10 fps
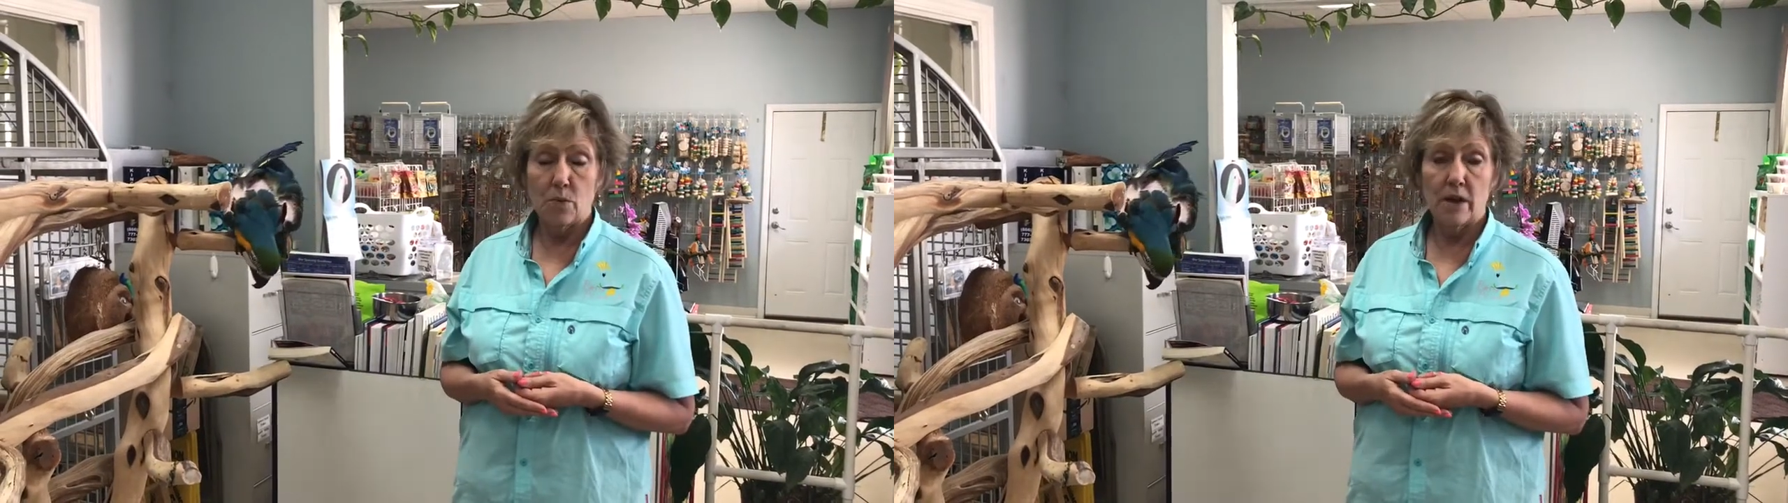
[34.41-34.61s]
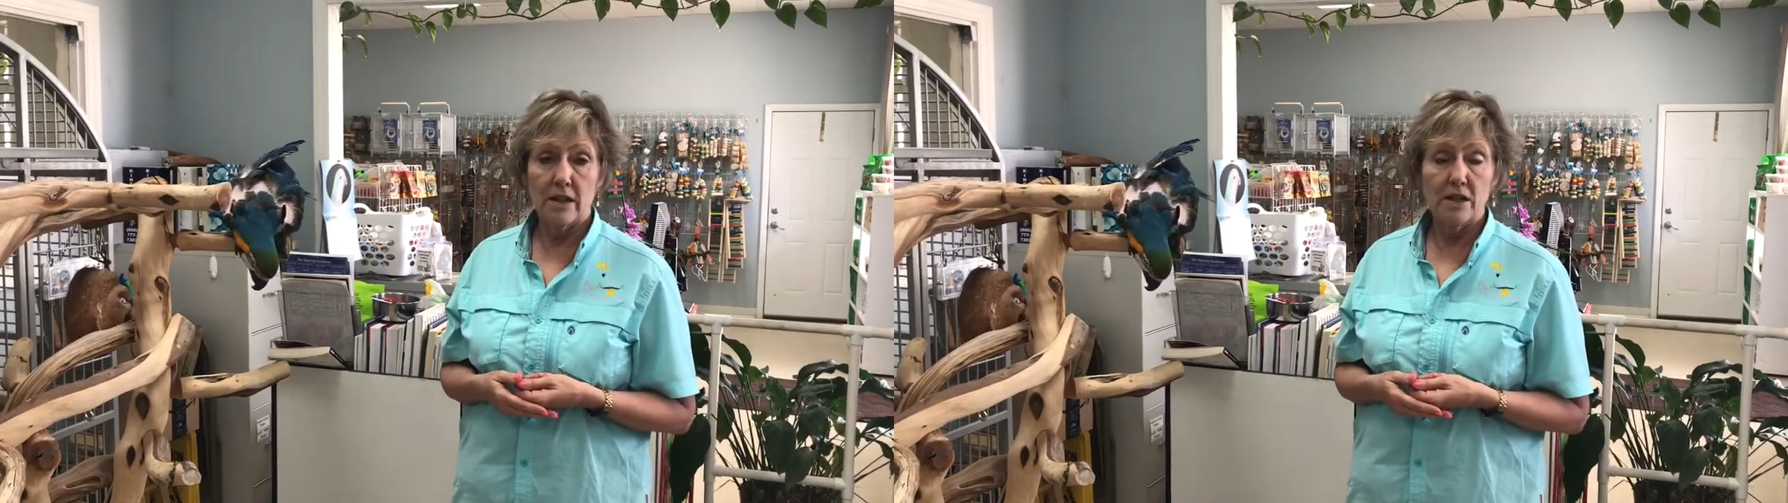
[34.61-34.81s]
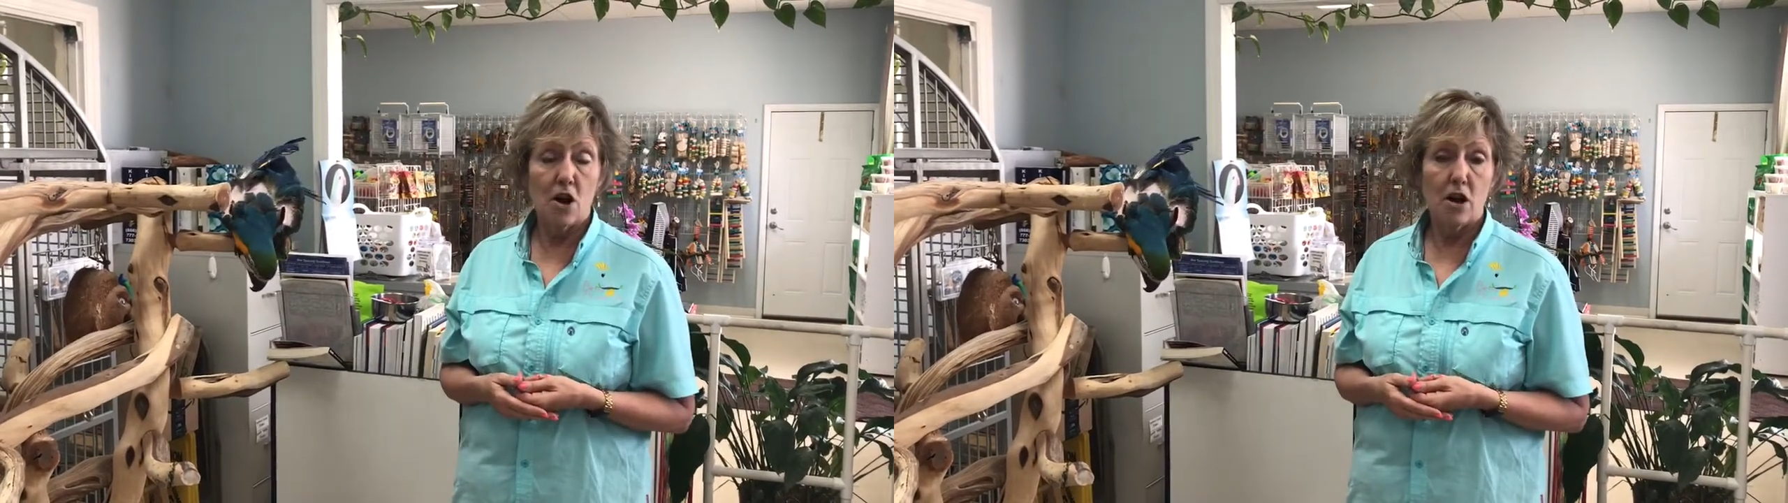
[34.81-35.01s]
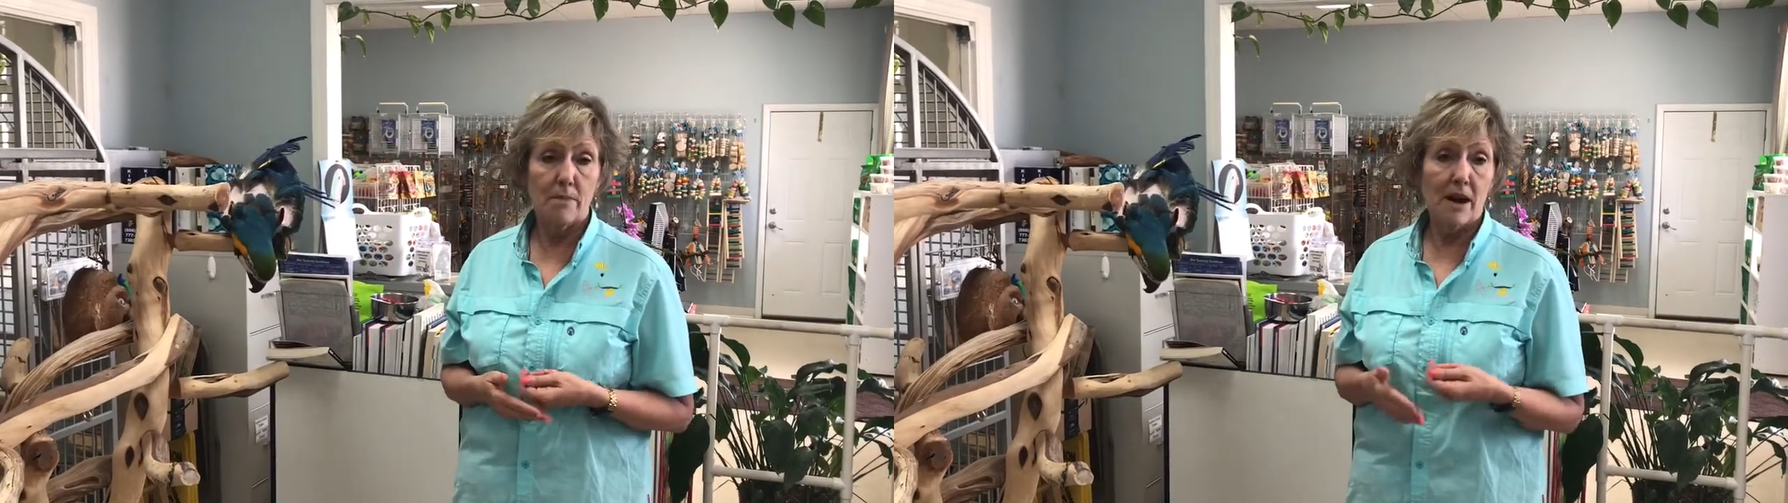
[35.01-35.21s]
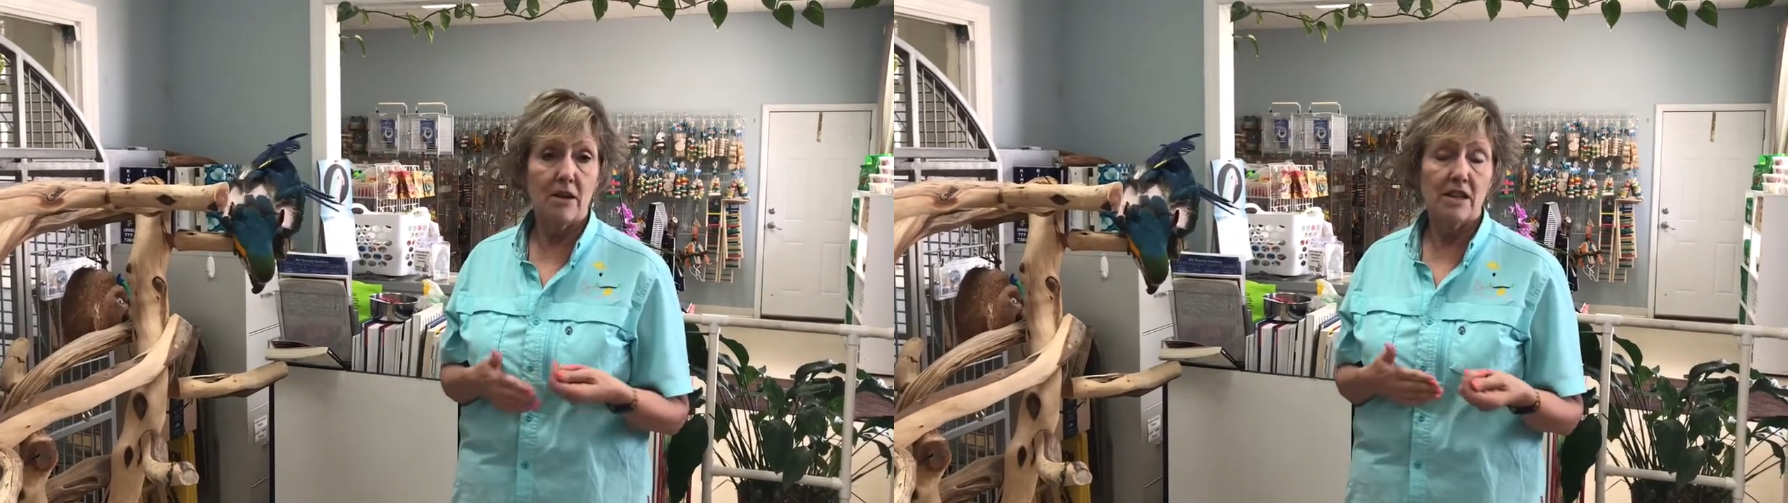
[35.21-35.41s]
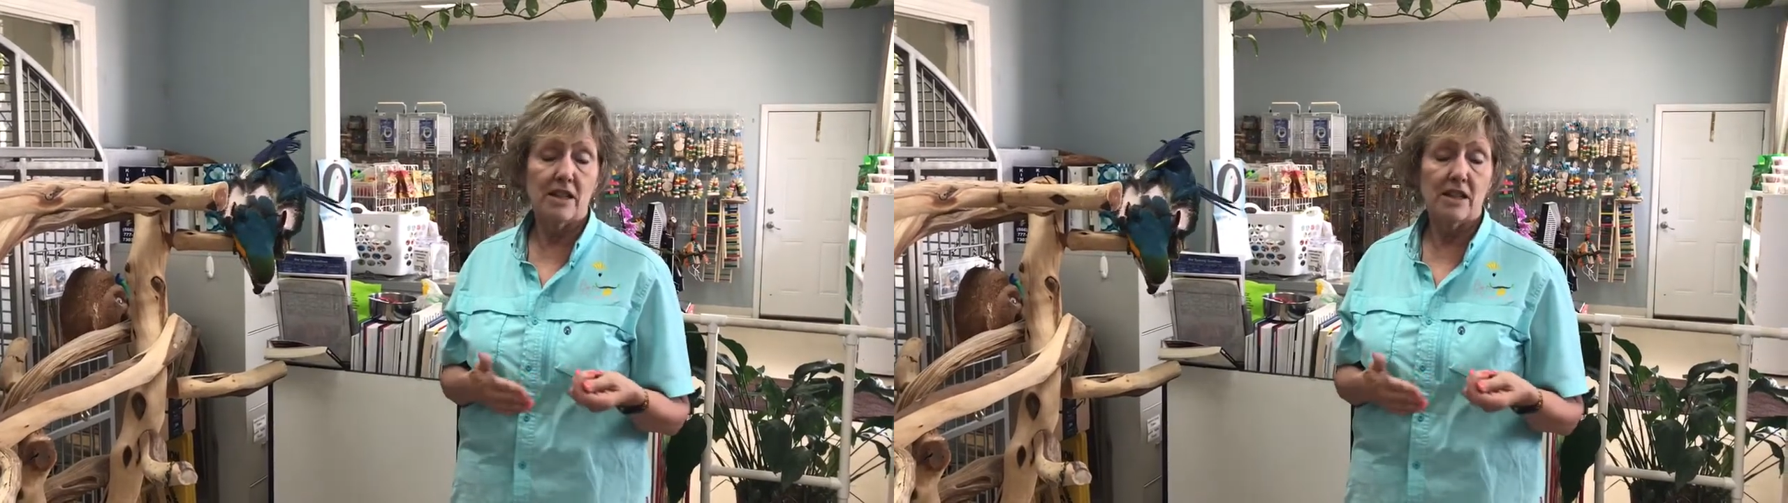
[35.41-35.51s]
and we're going to talk about